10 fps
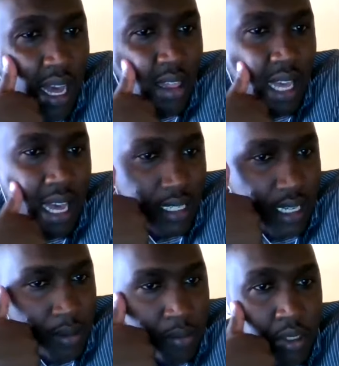other
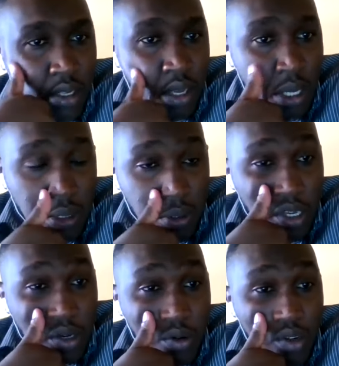items. So
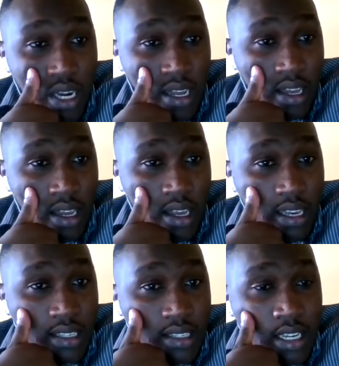he could uh,
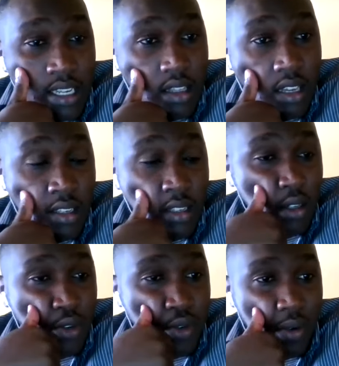exchange these
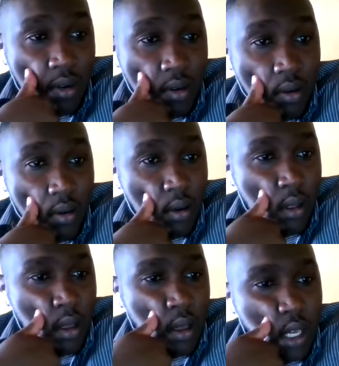tools.
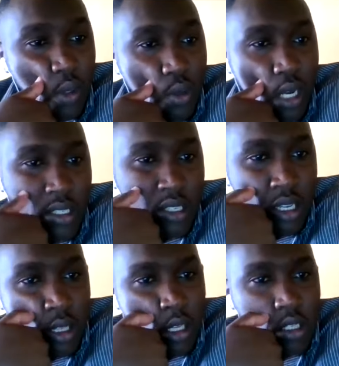He could
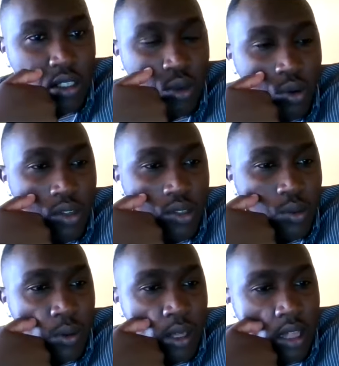exchange these tools
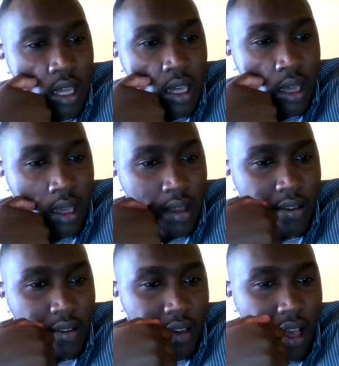with uh,
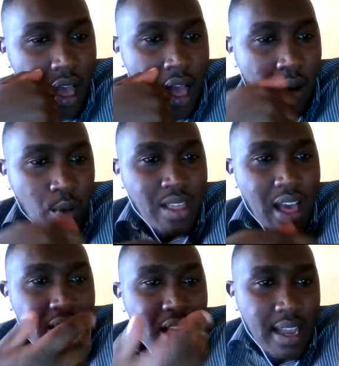uh, with
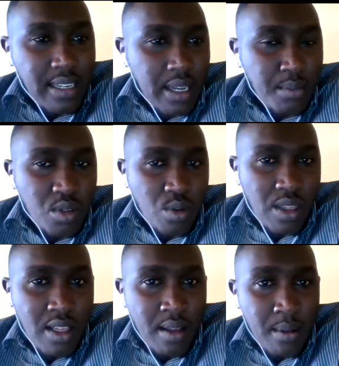other items
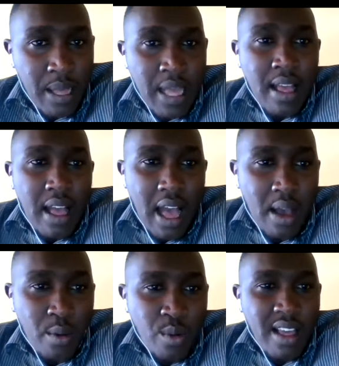with
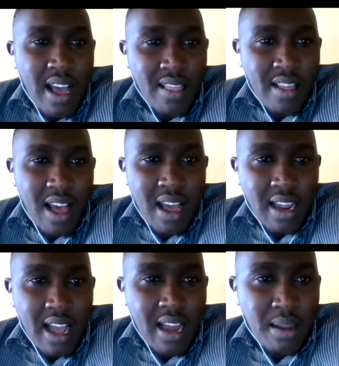uh, with the other
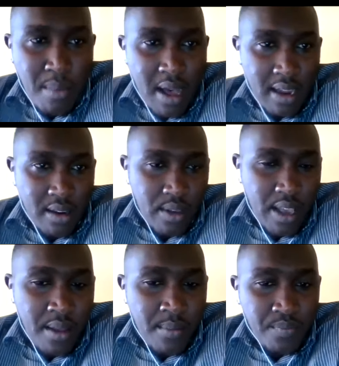array, man.
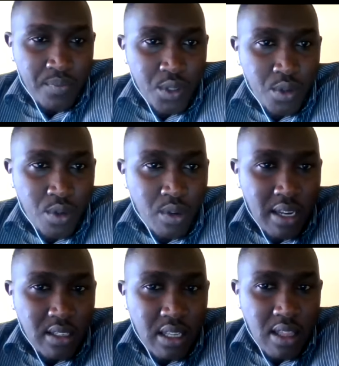Okay, so you can
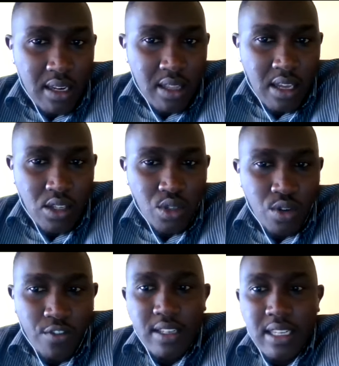see that the issue
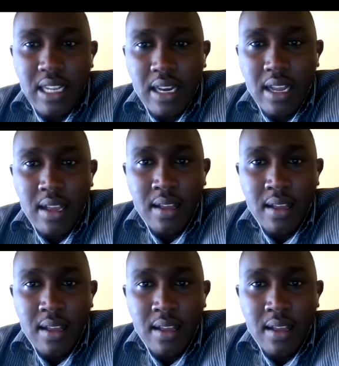of trade